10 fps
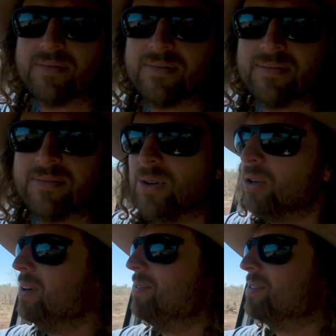
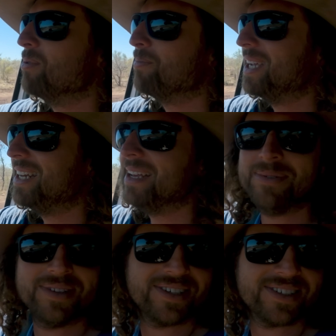have to repeat
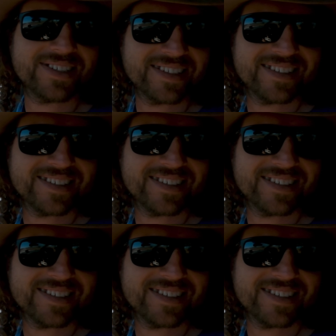everything I...